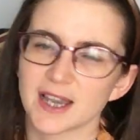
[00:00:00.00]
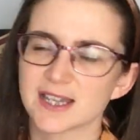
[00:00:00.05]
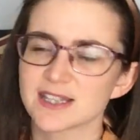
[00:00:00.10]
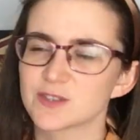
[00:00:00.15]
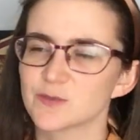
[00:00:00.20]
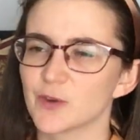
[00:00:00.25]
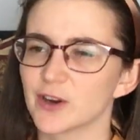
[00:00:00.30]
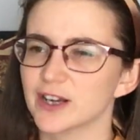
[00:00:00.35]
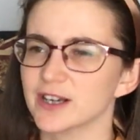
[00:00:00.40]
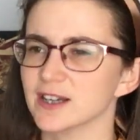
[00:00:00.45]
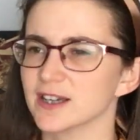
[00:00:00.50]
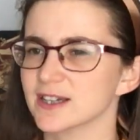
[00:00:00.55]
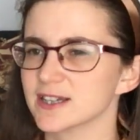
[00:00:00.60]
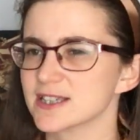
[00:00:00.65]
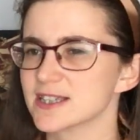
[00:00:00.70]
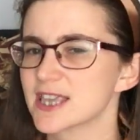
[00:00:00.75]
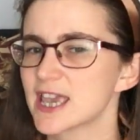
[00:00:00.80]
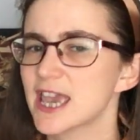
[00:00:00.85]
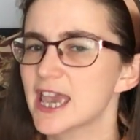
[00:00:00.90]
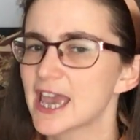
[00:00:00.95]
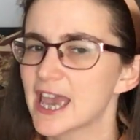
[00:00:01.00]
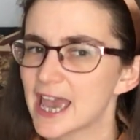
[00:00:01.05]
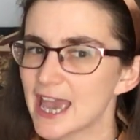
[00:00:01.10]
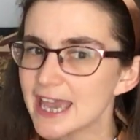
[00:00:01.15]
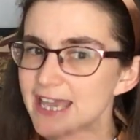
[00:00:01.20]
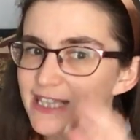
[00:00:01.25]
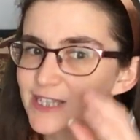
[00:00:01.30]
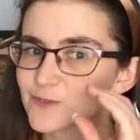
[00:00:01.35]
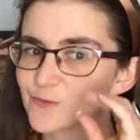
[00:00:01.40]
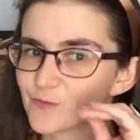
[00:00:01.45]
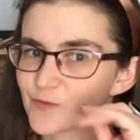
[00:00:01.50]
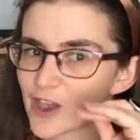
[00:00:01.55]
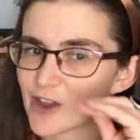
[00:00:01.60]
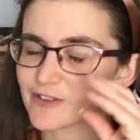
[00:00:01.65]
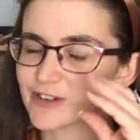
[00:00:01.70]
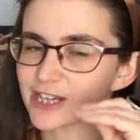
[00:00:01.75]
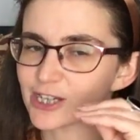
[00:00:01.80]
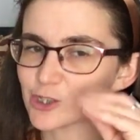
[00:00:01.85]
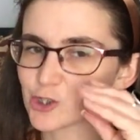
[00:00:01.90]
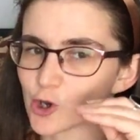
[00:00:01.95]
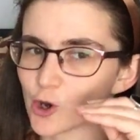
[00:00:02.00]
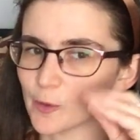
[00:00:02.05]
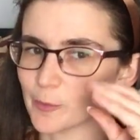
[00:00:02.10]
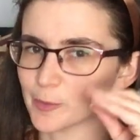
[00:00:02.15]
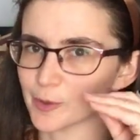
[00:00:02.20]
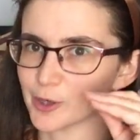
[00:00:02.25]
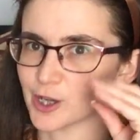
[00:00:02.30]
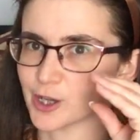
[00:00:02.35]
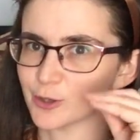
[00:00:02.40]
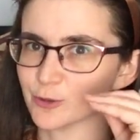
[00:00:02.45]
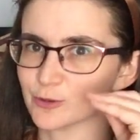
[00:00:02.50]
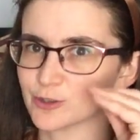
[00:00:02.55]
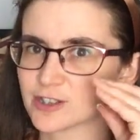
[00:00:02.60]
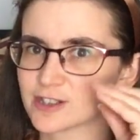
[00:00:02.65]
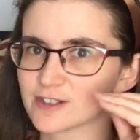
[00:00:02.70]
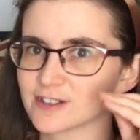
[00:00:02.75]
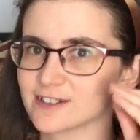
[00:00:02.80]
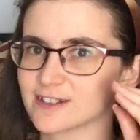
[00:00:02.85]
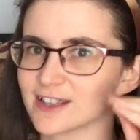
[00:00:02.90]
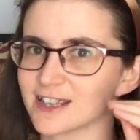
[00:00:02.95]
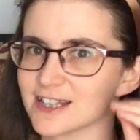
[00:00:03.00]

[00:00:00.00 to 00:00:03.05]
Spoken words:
that's very nice. It's very top note.